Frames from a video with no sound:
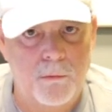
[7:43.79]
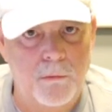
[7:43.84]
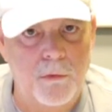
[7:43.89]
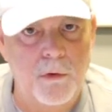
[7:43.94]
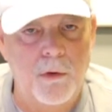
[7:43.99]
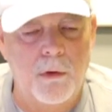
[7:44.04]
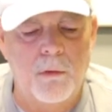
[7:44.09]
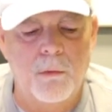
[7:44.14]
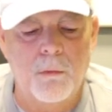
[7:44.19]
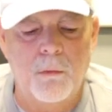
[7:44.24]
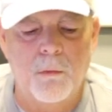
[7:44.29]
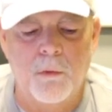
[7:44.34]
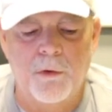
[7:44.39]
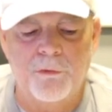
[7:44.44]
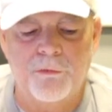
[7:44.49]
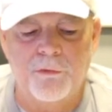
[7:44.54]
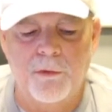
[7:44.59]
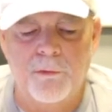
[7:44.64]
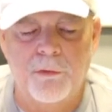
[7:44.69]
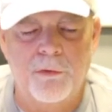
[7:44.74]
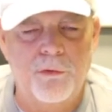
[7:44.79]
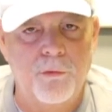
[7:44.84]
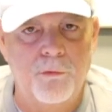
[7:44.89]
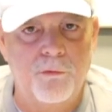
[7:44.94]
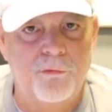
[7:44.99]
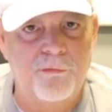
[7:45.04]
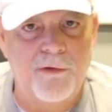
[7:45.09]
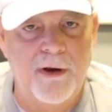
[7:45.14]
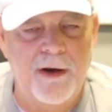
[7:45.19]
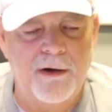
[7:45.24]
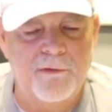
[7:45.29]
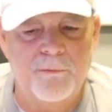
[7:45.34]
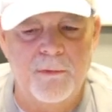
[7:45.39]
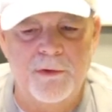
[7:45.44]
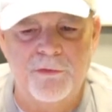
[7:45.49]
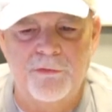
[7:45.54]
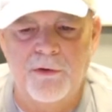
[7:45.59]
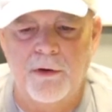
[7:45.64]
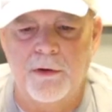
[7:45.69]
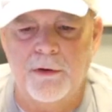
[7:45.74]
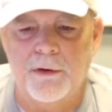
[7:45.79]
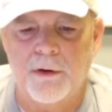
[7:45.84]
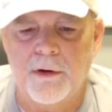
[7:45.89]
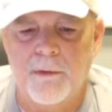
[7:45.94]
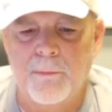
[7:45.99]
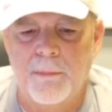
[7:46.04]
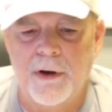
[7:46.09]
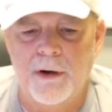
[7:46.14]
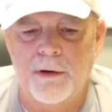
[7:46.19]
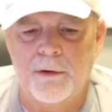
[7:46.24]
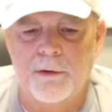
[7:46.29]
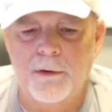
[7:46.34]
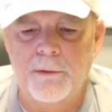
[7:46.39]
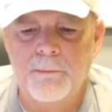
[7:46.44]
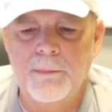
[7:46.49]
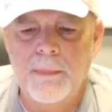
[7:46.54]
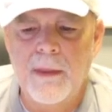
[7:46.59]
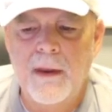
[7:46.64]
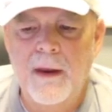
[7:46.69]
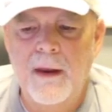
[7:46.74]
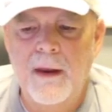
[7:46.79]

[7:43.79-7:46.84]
you know, wasn't a huge fan of me selling a competitor,